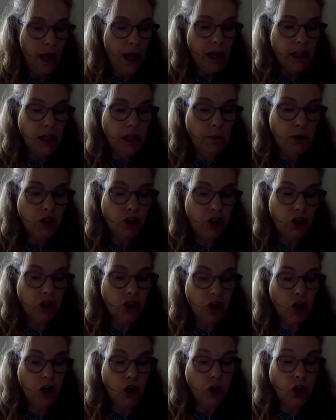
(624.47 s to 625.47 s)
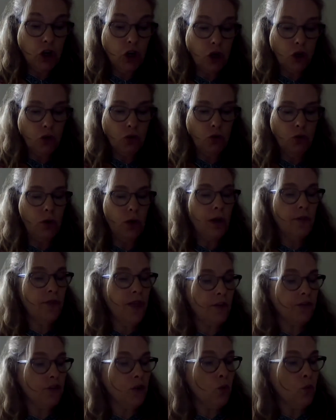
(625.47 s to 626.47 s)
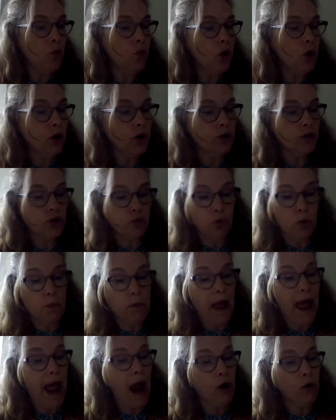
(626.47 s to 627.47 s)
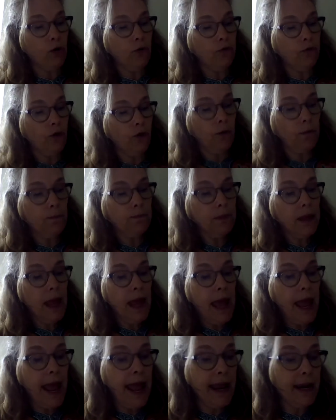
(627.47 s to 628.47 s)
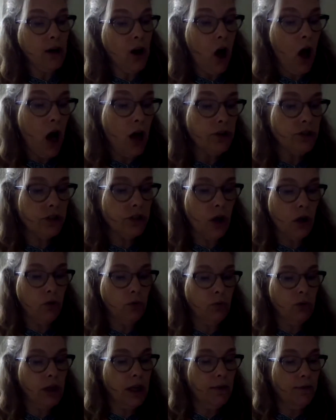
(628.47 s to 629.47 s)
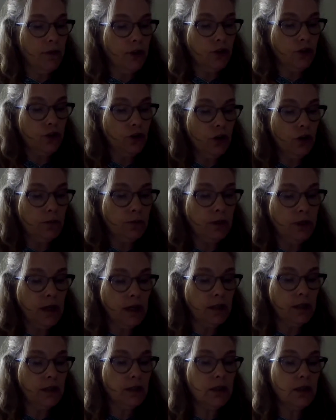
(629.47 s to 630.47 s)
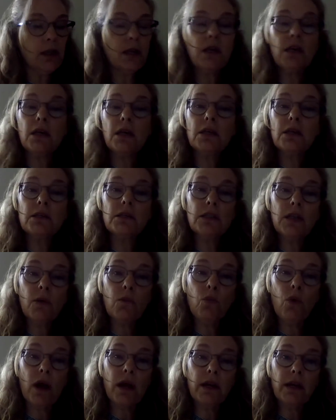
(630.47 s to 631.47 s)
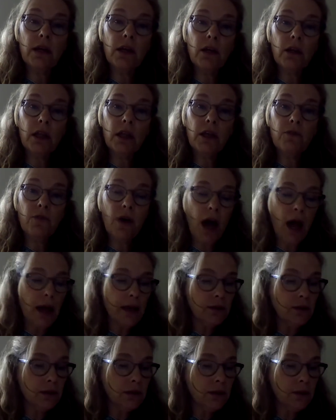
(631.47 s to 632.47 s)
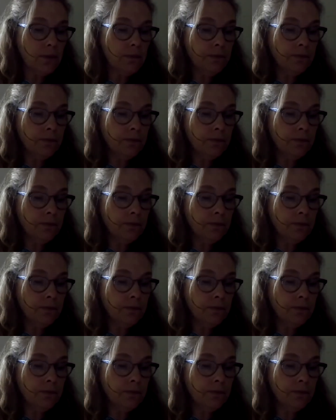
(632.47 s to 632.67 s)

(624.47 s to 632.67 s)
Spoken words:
The magician knew that the words were powerful and also, given the circumstances, somewhat ill-advised.